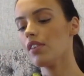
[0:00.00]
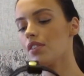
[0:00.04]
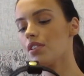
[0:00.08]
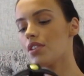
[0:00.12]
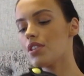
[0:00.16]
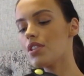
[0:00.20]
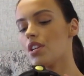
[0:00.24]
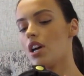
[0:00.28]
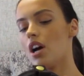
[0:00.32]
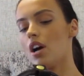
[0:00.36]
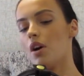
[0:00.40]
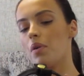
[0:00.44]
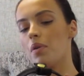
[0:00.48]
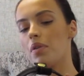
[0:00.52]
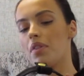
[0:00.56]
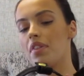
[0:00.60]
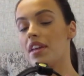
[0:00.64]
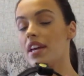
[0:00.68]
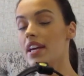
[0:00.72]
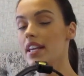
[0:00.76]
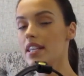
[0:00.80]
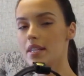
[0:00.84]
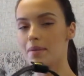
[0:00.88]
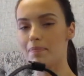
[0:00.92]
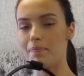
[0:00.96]
So
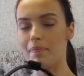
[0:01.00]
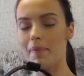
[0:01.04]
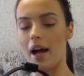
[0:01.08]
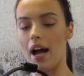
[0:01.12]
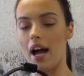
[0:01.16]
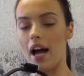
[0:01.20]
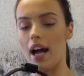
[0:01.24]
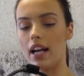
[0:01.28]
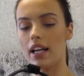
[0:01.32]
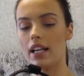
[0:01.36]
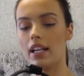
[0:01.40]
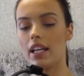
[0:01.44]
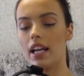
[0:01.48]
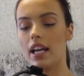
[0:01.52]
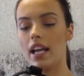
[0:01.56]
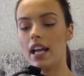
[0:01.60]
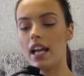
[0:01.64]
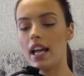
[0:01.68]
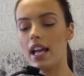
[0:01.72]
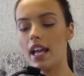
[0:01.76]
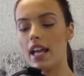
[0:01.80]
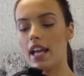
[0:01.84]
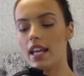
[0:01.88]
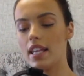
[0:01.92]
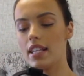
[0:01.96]
this bag,
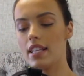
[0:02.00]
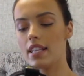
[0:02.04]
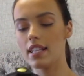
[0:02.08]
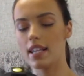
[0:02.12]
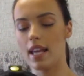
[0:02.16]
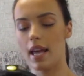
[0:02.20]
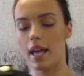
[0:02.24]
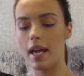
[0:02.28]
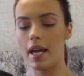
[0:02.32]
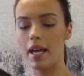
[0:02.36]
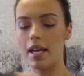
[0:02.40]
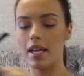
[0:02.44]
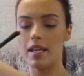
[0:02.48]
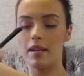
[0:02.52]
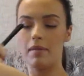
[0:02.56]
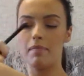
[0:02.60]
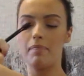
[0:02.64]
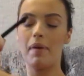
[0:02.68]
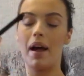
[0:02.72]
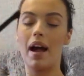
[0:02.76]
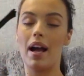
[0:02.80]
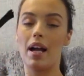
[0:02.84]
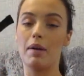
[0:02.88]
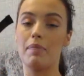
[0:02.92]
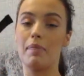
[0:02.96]
it is a
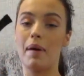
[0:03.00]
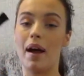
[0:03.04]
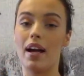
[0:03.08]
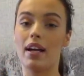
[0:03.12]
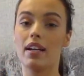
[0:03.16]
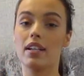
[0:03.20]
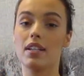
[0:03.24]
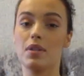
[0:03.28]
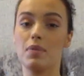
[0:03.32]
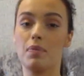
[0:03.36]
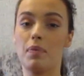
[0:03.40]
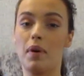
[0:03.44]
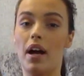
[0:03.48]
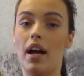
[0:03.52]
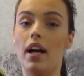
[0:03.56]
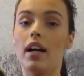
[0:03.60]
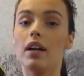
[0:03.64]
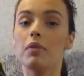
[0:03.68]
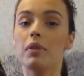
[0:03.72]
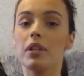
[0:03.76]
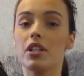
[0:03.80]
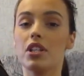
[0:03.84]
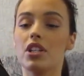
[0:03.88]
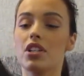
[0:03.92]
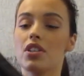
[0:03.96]
backpack as
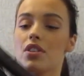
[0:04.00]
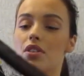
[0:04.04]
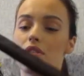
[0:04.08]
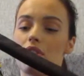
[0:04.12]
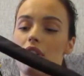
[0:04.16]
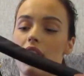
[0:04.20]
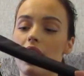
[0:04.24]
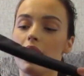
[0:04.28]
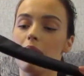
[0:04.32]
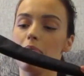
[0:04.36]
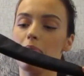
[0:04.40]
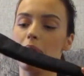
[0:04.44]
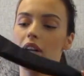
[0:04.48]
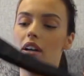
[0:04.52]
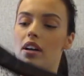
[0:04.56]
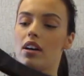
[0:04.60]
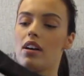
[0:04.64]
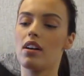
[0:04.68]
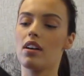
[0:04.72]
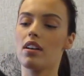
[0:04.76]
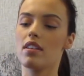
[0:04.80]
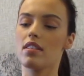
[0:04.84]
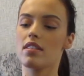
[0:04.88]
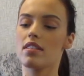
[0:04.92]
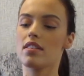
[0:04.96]
well, which is great
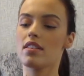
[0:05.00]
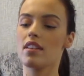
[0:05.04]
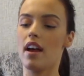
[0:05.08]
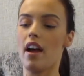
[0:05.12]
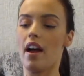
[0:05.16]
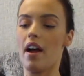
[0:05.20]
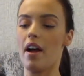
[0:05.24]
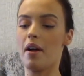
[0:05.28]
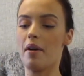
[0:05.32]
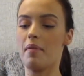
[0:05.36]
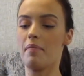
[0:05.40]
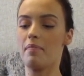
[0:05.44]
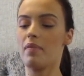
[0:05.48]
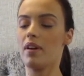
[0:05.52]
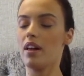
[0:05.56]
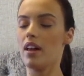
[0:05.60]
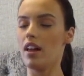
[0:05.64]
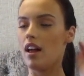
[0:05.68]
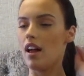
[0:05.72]
because I